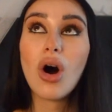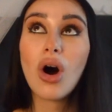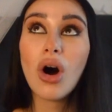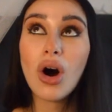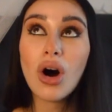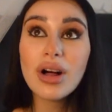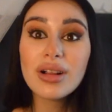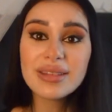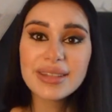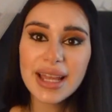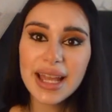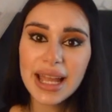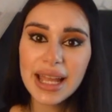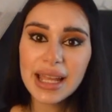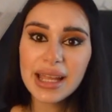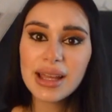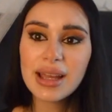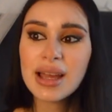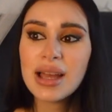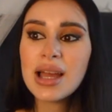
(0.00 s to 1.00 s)
all
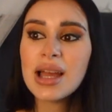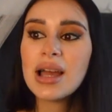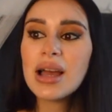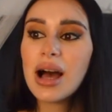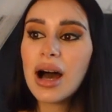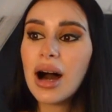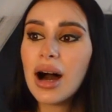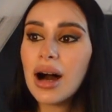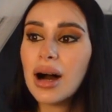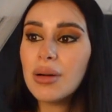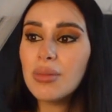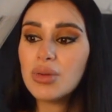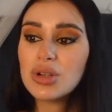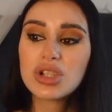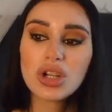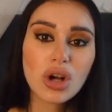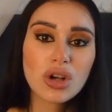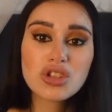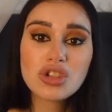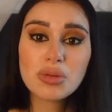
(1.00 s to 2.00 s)
day,
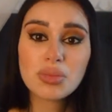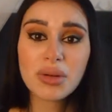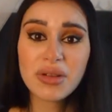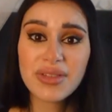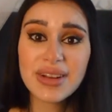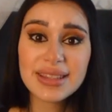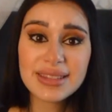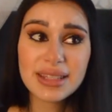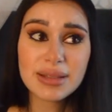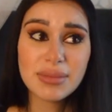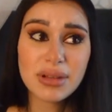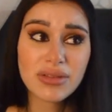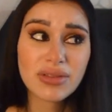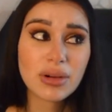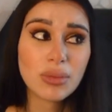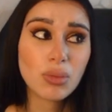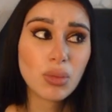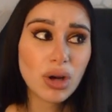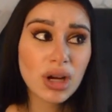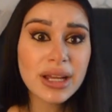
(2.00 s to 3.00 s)
which also prevented me
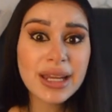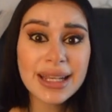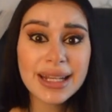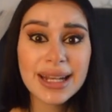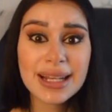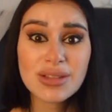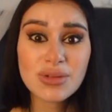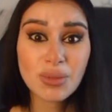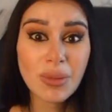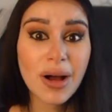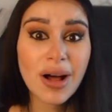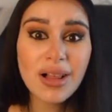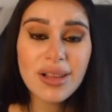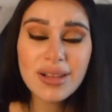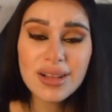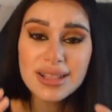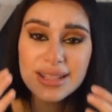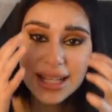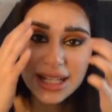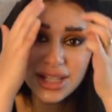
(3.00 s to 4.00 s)
from working as well,
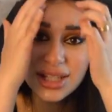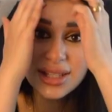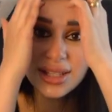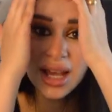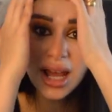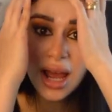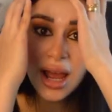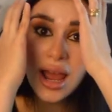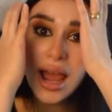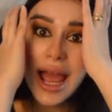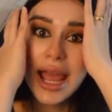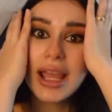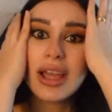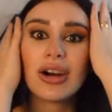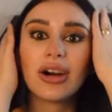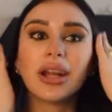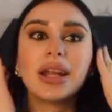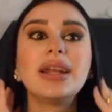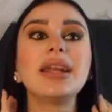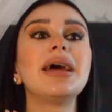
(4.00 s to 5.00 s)
because I
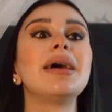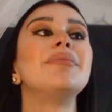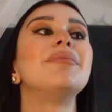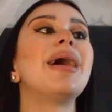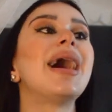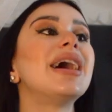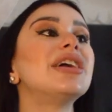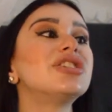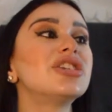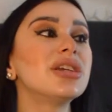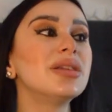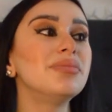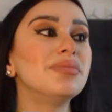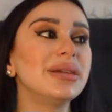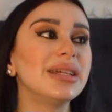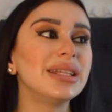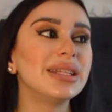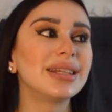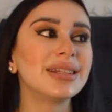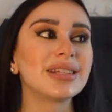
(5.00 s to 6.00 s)
couldn't imagine
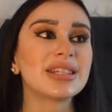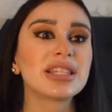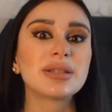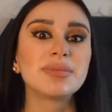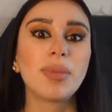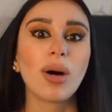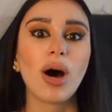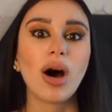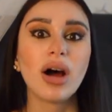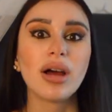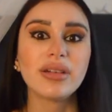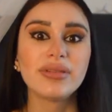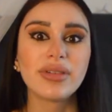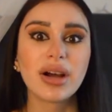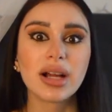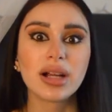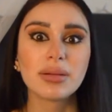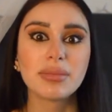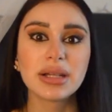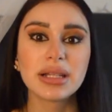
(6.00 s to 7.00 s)
being in a spa
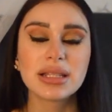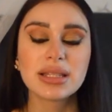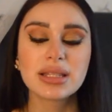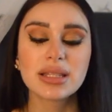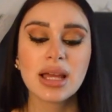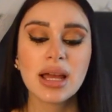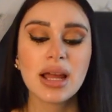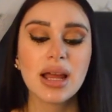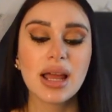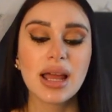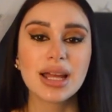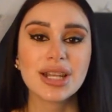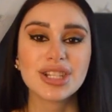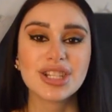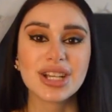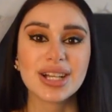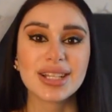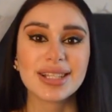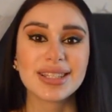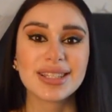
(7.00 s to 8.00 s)
environment and
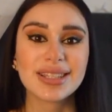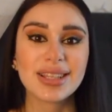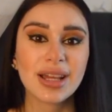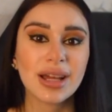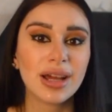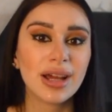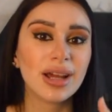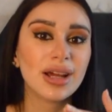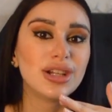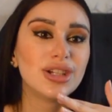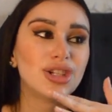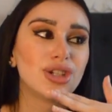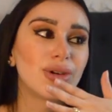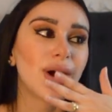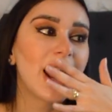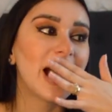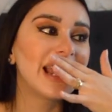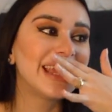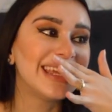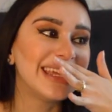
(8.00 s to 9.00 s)
just
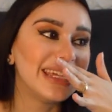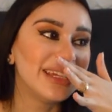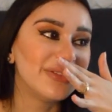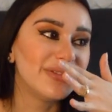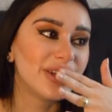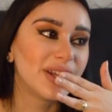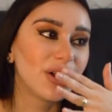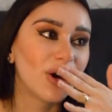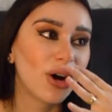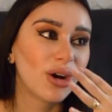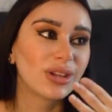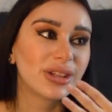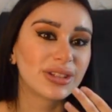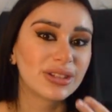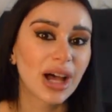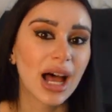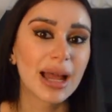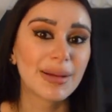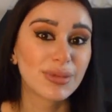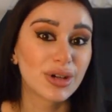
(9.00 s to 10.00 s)
dry heaving all the
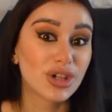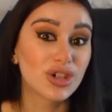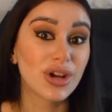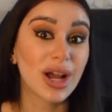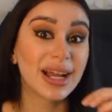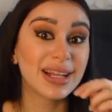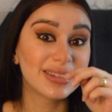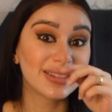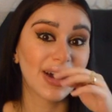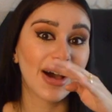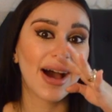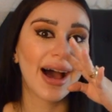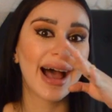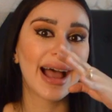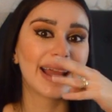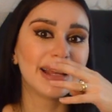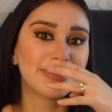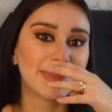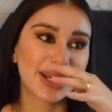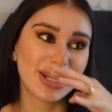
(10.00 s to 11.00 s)
time, or trying to
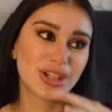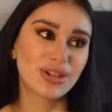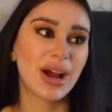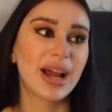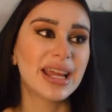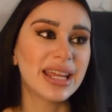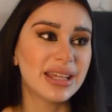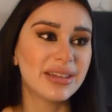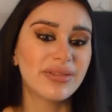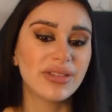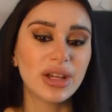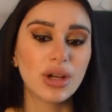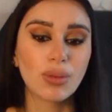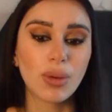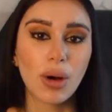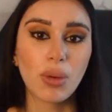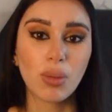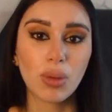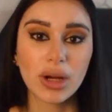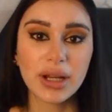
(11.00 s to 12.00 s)
hide my dry heaving
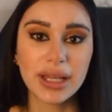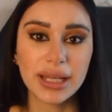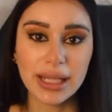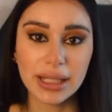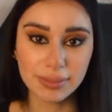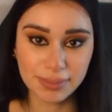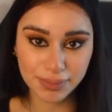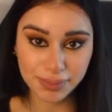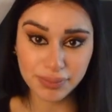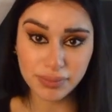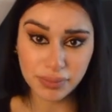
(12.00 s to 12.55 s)
while working